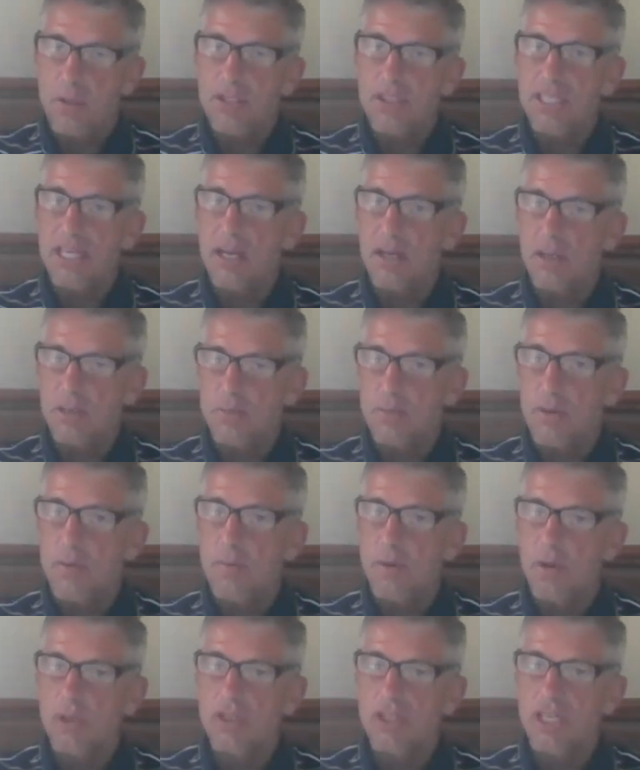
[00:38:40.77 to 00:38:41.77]
sales
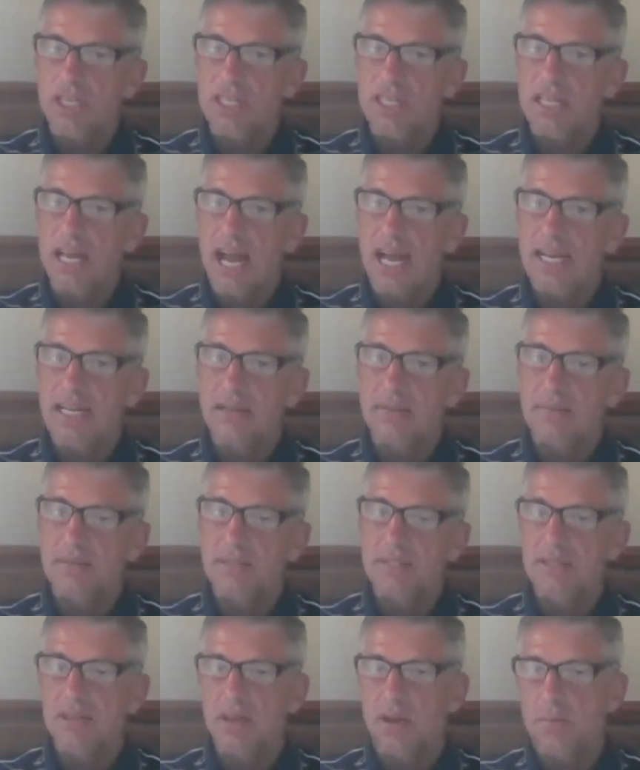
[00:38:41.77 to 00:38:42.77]
promotion
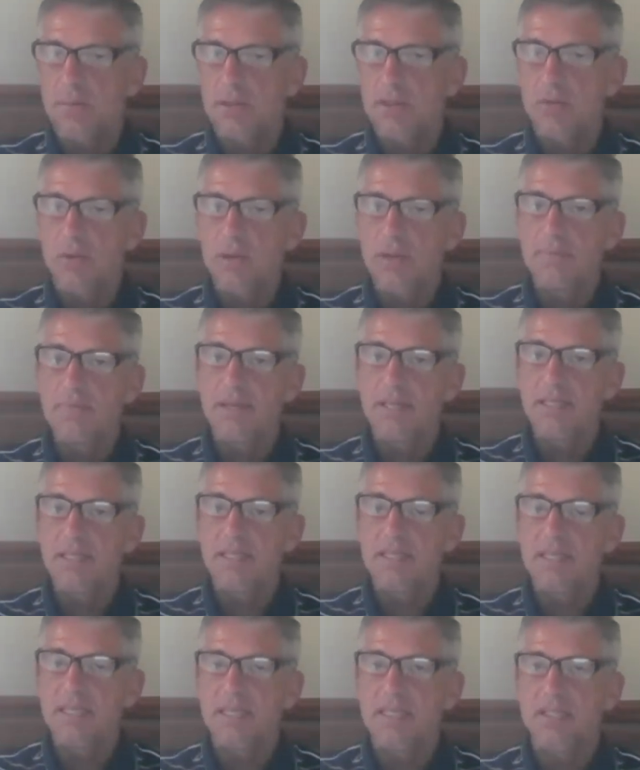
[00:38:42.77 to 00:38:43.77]
items, between
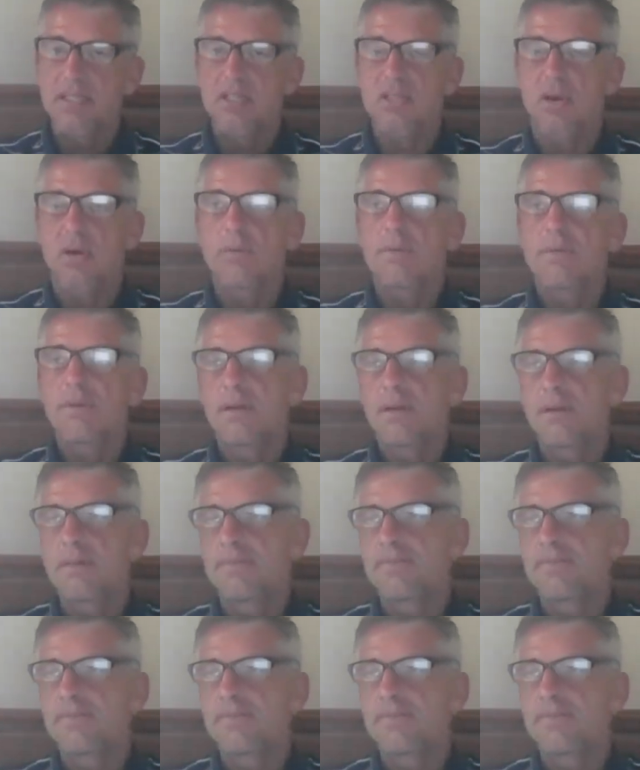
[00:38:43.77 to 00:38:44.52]
businesses. So,